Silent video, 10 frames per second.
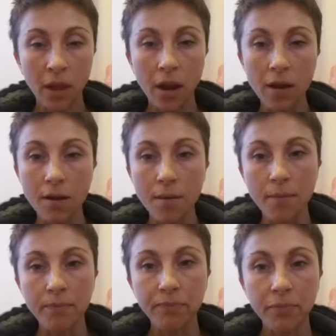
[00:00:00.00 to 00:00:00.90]

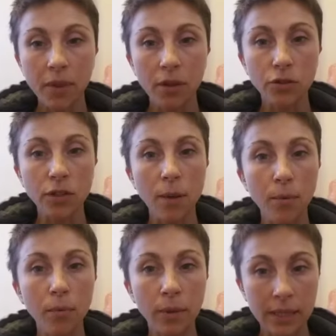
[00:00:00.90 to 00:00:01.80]
There's a couple
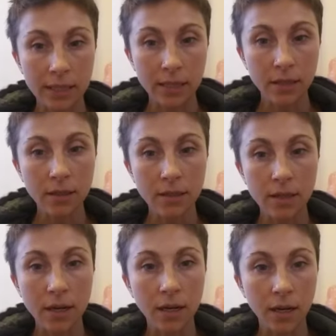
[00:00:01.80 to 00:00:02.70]
of places
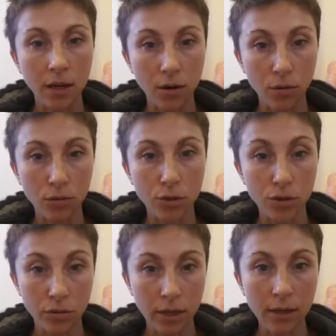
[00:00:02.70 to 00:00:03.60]
that it can go to
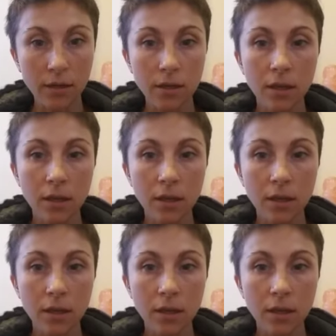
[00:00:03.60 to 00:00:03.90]
do that.